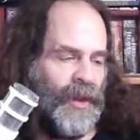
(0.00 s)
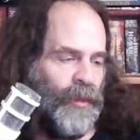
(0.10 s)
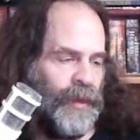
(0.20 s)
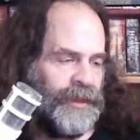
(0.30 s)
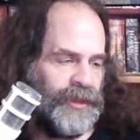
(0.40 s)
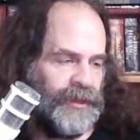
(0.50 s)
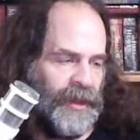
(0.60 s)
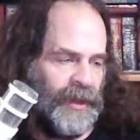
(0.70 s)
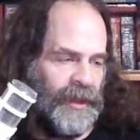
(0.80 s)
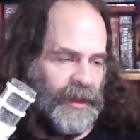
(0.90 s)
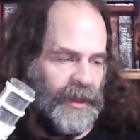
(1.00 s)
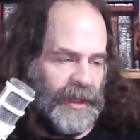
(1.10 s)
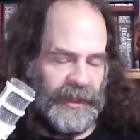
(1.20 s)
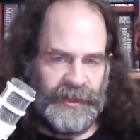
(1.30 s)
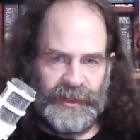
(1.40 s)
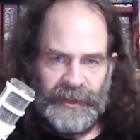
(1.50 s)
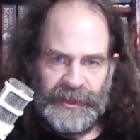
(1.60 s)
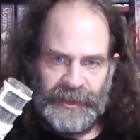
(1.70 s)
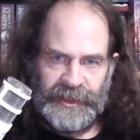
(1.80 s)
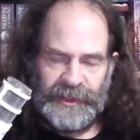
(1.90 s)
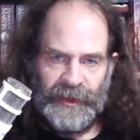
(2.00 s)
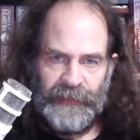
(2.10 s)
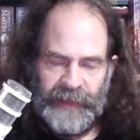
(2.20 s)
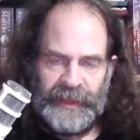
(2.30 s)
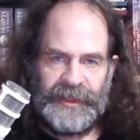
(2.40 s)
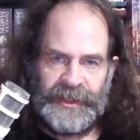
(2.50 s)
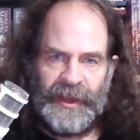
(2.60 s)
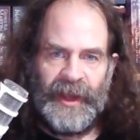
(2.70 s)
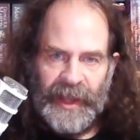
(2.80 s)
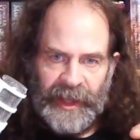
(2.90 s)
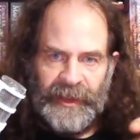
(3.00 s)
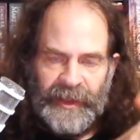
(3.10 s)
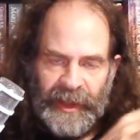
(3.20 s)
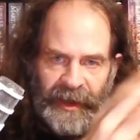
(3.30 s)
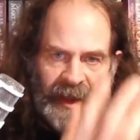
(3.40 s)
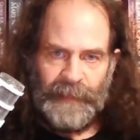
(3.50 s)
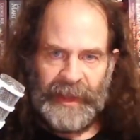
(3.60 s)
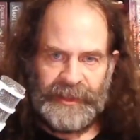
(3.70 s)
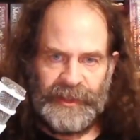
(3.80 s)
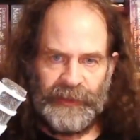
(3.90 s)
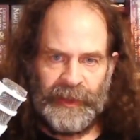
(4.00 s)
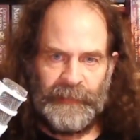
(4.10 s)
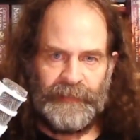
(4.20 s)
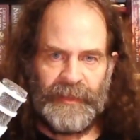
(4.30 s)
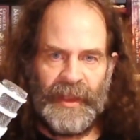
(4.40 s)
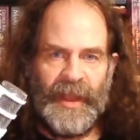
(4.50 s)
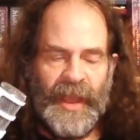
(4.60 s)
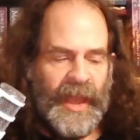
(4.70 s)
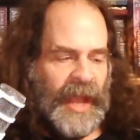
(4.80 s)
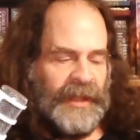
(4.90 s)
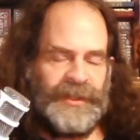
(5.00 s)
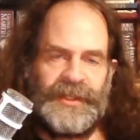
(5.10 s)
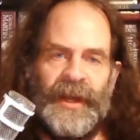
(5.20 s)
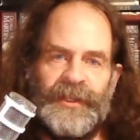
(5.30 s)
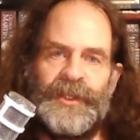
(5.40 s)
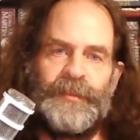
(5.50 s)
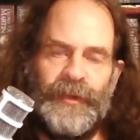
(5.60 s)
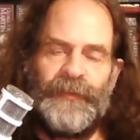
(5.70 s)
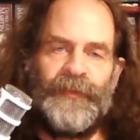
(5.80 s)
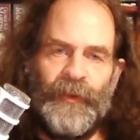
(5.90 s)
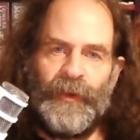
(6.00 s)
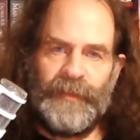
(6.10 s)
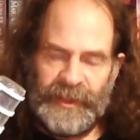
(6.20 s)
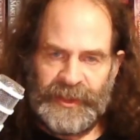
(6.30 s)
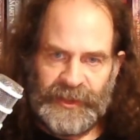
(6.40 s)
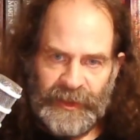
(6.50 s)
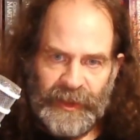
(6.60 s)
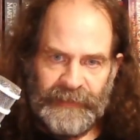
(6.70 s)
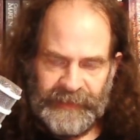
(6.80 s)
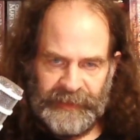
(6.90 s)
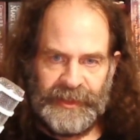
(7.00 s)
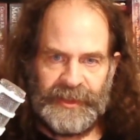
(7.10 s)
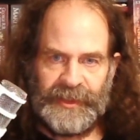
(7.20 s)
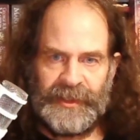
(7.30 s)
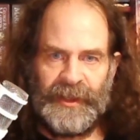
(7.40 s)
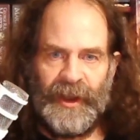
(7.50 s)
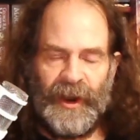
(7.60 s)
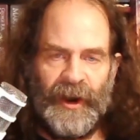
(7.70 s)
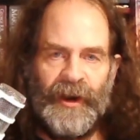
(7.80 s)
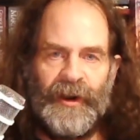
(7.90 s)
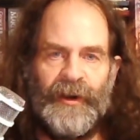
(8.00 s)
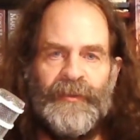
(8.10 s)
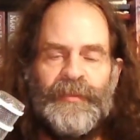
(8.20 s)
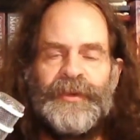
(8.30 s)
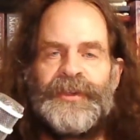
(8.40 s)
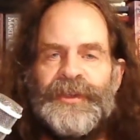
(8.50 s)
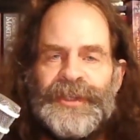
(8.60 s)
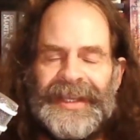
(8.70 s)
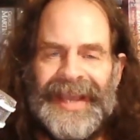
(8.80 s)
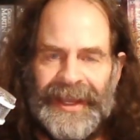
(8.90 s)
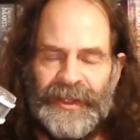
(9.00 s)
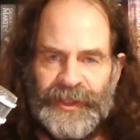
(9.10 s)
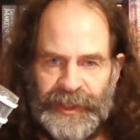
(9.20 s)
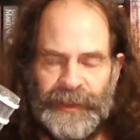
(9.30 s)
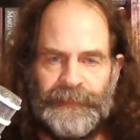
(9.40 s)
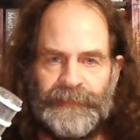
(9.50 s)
which inserted itself inside another bacterium and started to perform the service of producing energy,